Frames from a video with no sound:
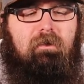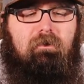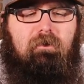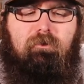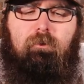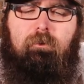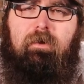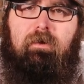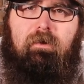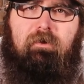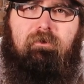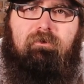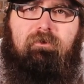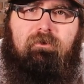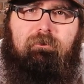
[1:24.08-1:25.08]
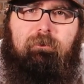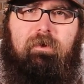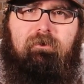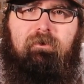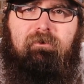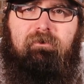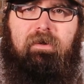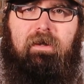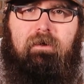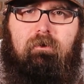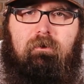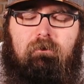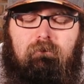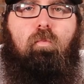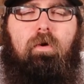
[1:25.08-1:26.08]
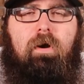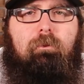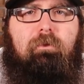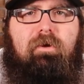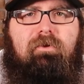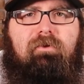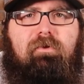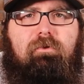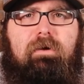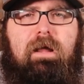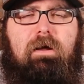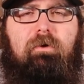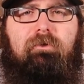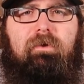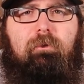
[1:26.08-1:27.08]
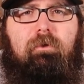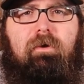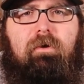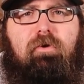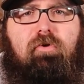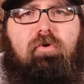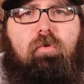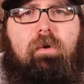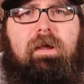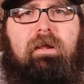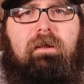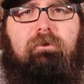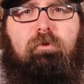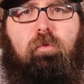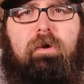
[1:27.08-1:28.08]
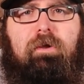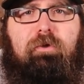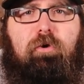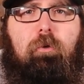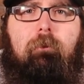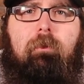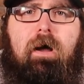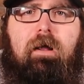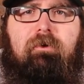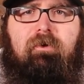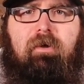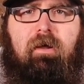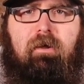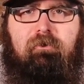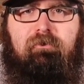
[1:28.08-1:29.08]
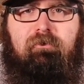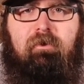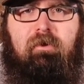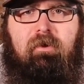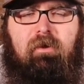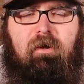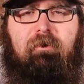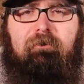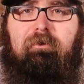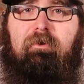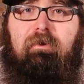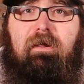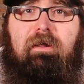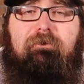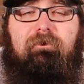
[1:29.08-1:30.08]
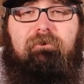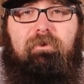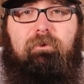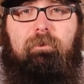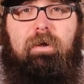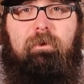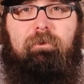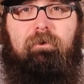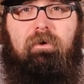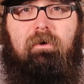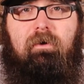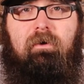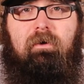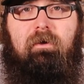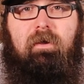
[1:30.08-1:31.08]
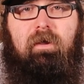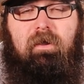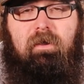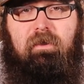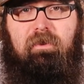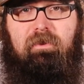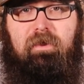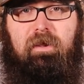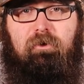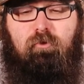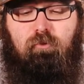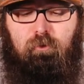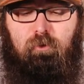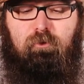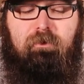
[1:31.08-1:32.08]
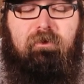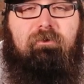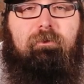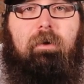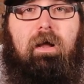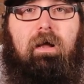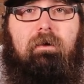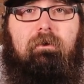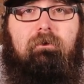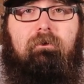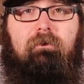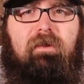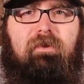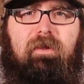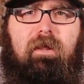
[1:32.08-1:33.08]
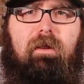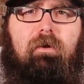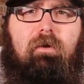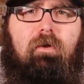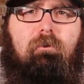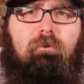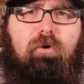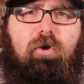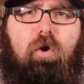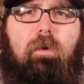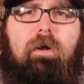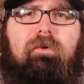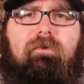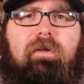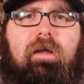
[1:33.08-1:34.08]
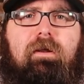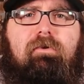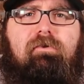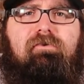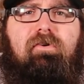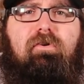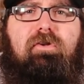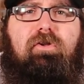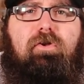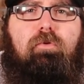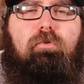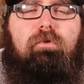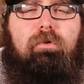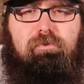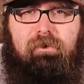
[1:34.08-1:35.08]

this would be a nice spicy snack what I'm going to do now is I'm going to do a quick little montage of the life of the pepper that grew this pod. And then I'm going to go outside and show you the